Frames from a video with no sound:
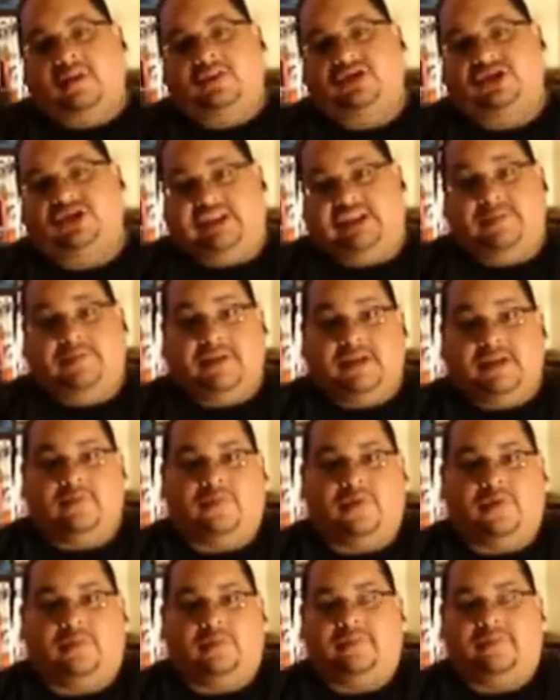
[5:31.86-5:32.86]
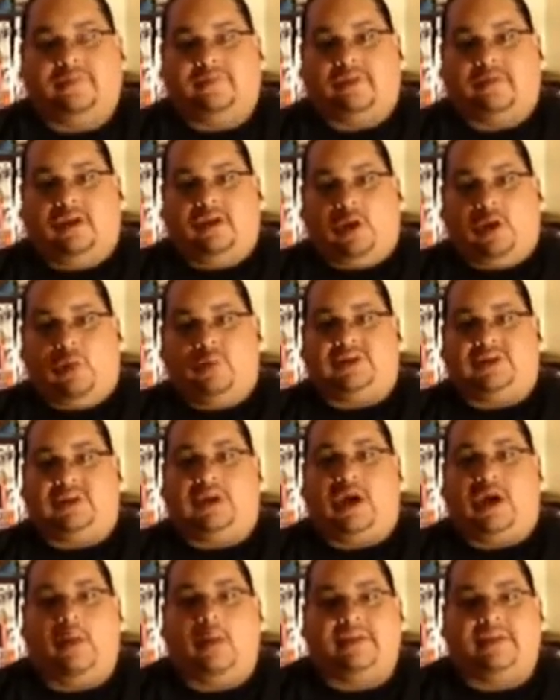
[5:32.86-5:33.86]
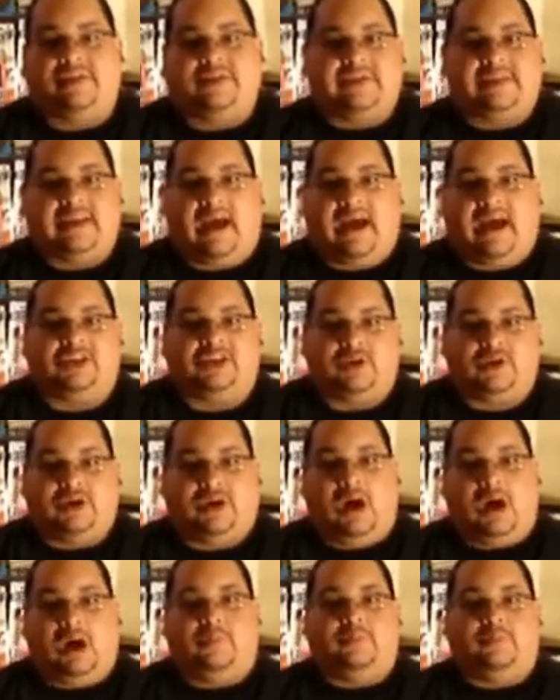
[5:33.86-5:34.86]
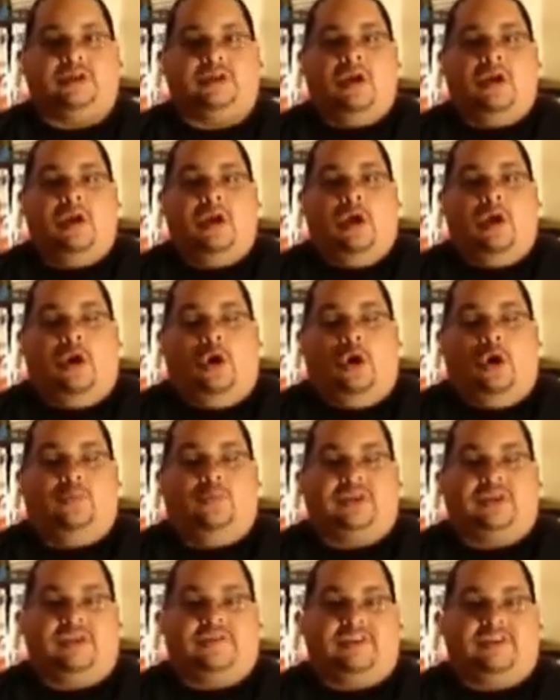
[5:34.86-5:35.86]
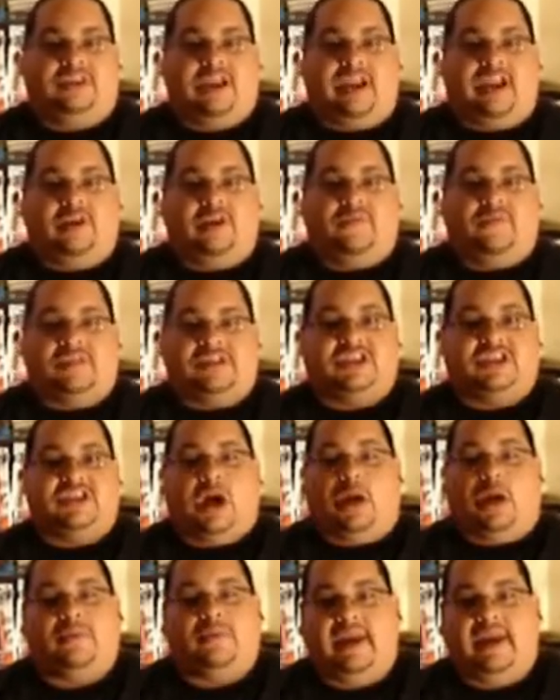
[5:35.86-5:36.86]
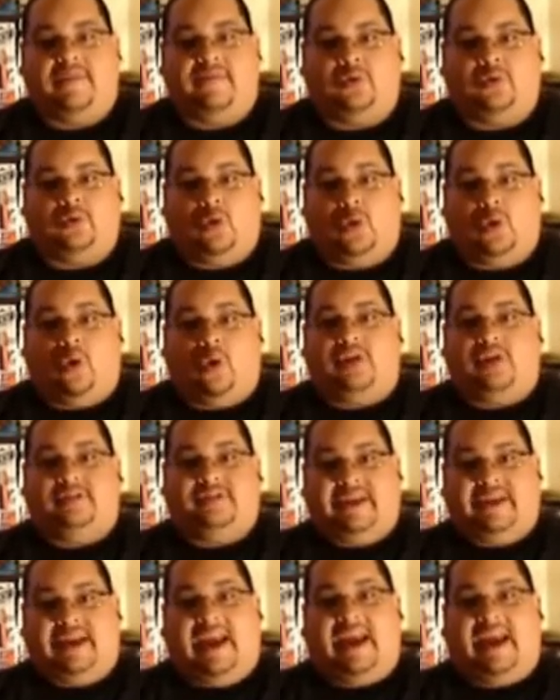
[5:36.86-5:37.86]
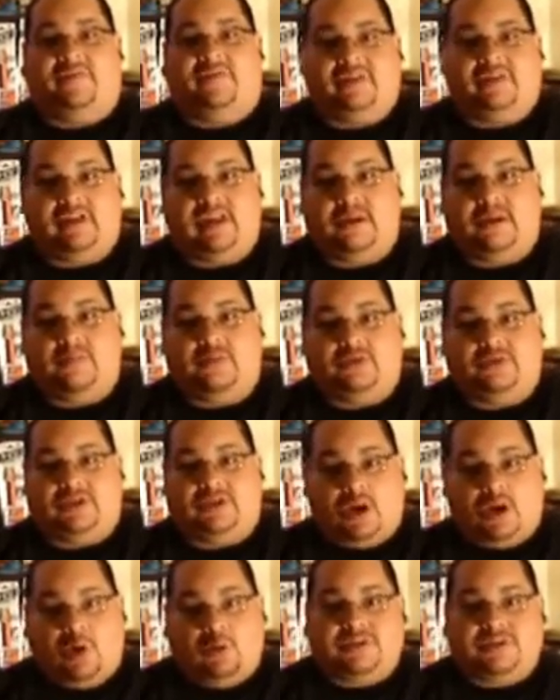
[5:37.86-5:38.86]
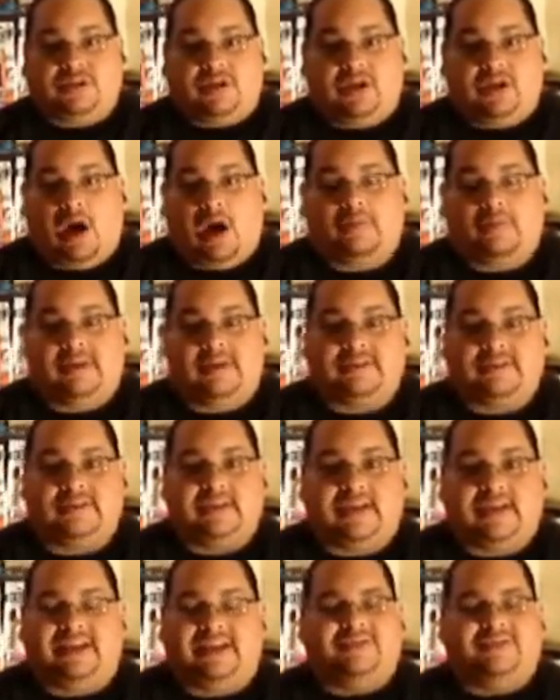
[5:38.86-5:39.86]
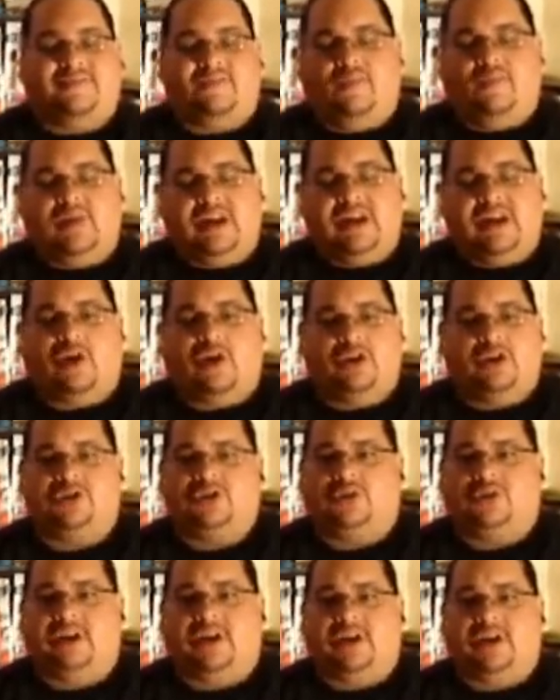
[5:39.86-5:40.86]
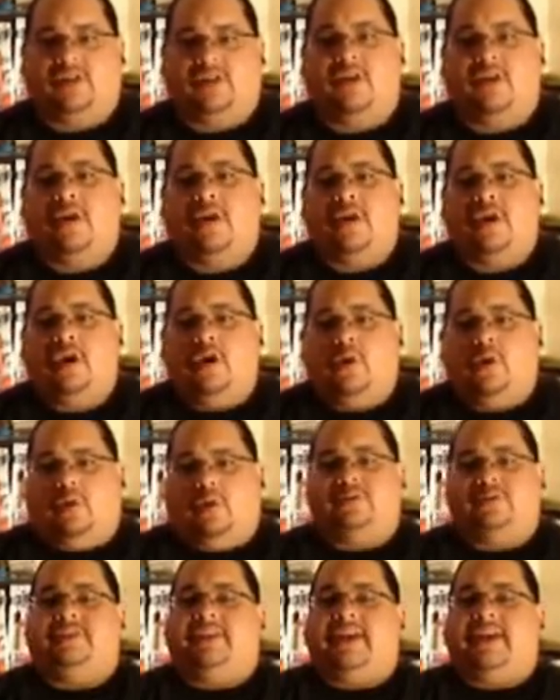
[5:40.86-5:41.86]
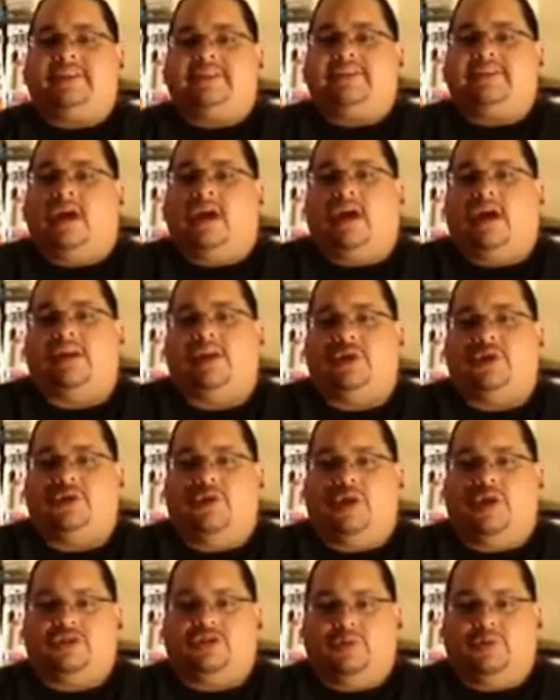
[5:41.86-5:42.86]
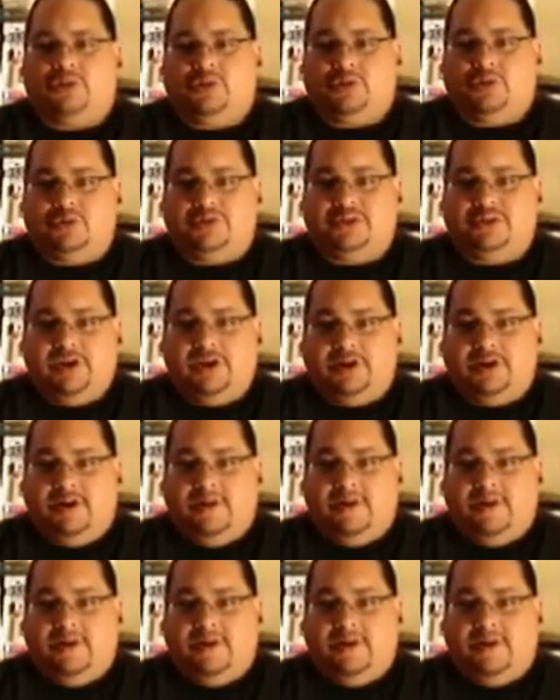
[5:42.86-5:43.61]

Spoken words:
demon from Ghosts and Goblins that actually comes almost at the end of a sub-level or at the end of the levels on Ghosts and Goblins, and it's really hard to kill. Well, that's the guy that you actually use here.